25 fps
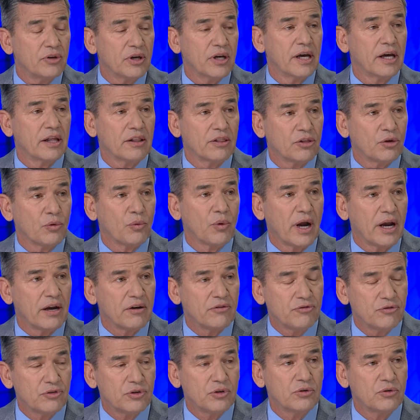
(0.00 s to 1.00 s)
to get the
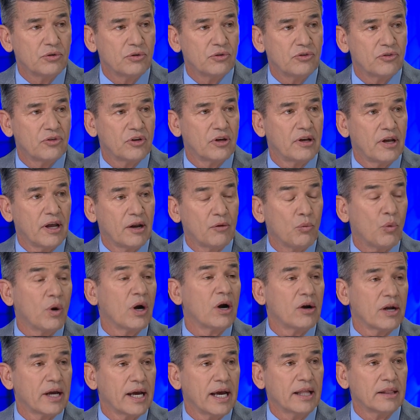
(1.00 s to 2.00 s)
right foods and
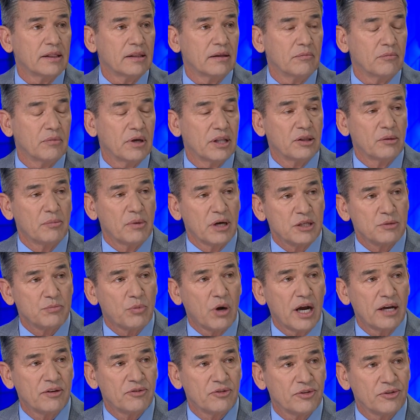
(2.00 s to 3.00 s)
where to get them at the best
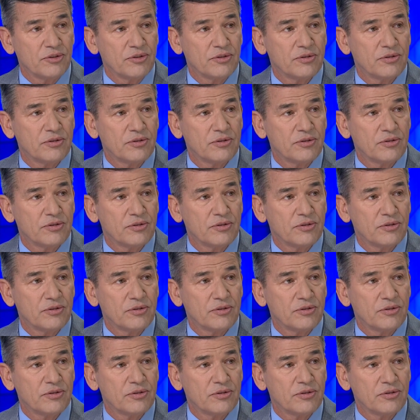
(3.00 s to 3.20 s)
prices.